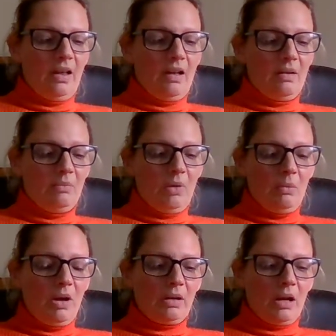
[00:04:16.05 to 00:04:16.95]

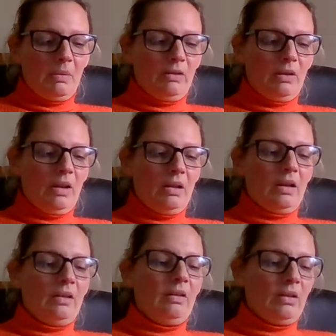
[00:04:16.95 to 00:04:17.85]
I won't go into it
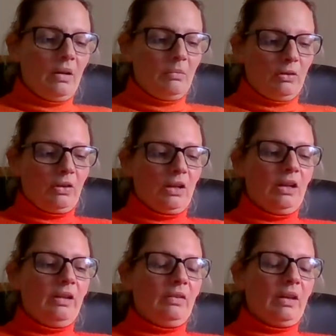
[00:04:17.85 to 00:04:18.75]
like detail. I'm just
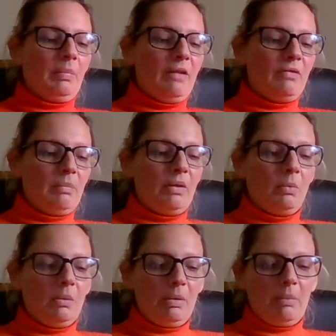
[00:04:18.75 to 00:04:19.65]
gonna, like, skip over it. But
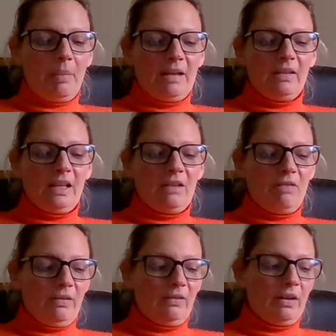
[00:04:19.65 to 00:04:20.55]
the women were basically
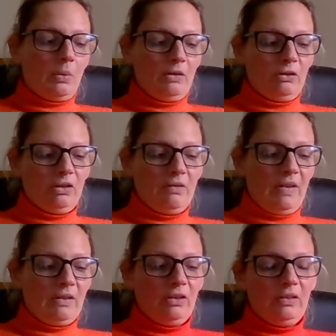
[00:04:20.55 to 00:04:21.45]
arrested, questioned, and
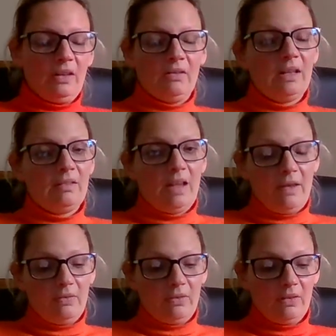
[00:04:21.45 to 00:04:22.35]
eventually sent to their
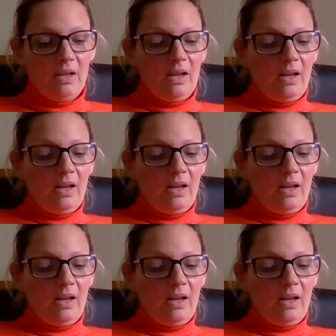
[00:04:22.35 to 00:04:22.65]
deaths.